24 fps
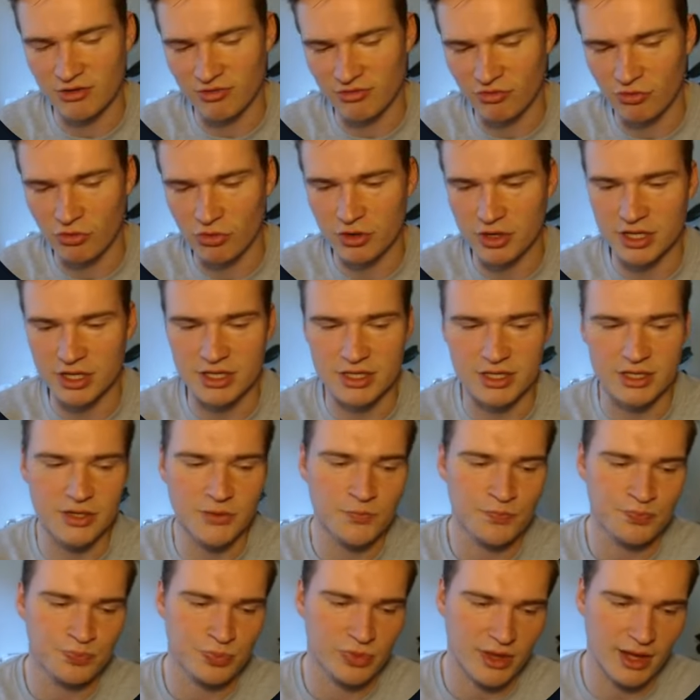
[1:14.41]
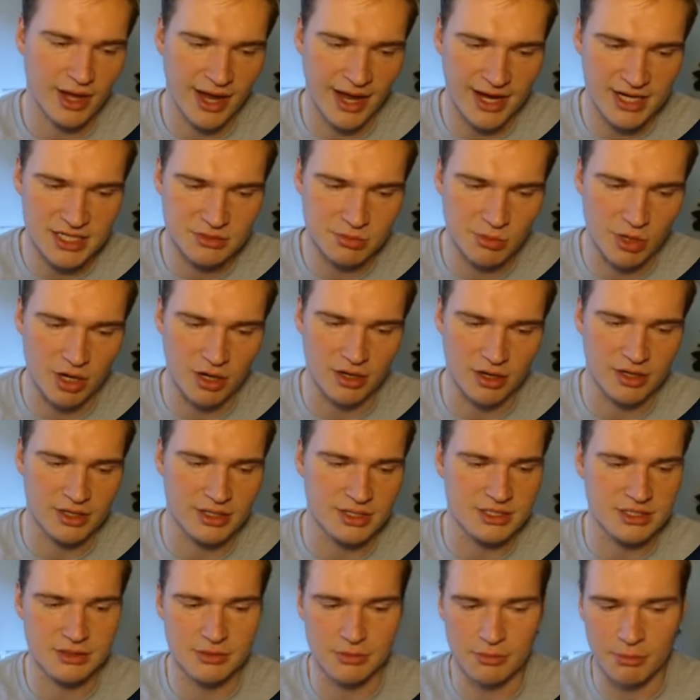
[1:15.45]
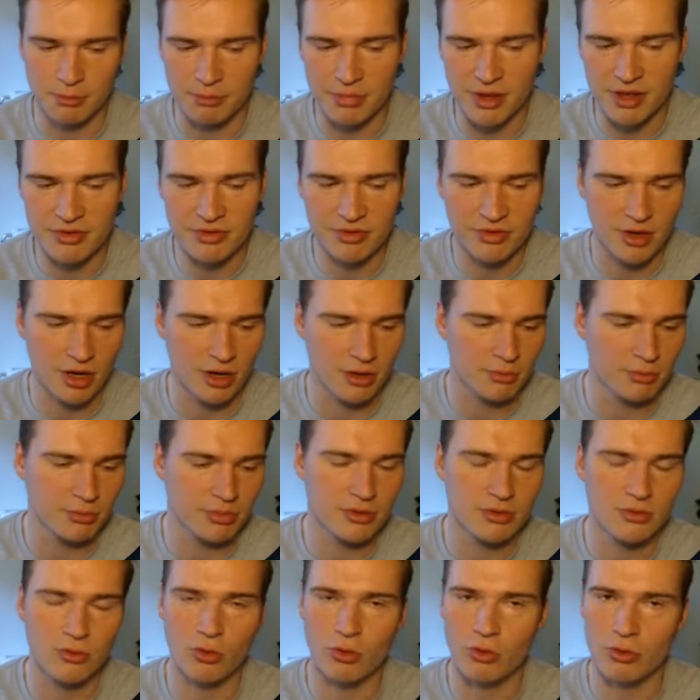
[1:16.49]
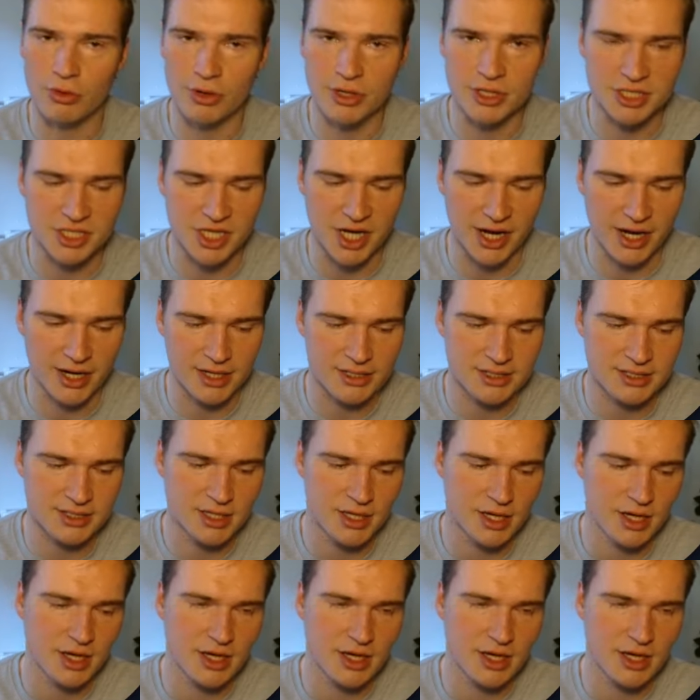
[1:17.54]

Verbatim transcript: 4E, X Markets, Bithumb, OrangeX.